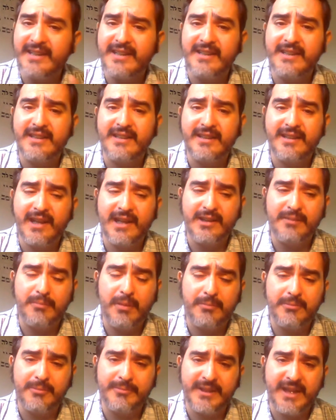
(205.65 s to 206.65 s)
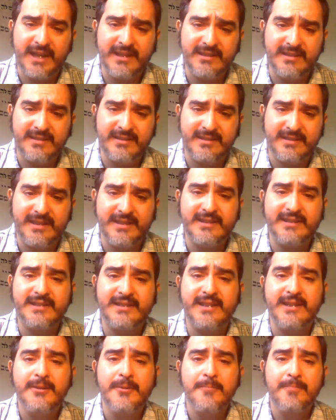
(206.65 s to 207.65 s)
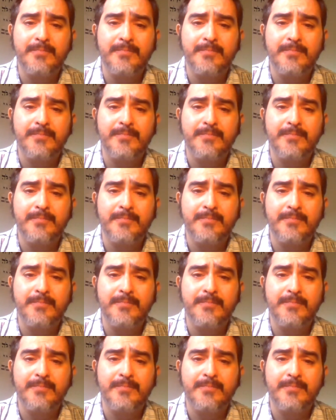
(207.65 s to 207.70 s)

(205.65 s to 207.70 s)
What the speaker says: and Bumblebee has this disc,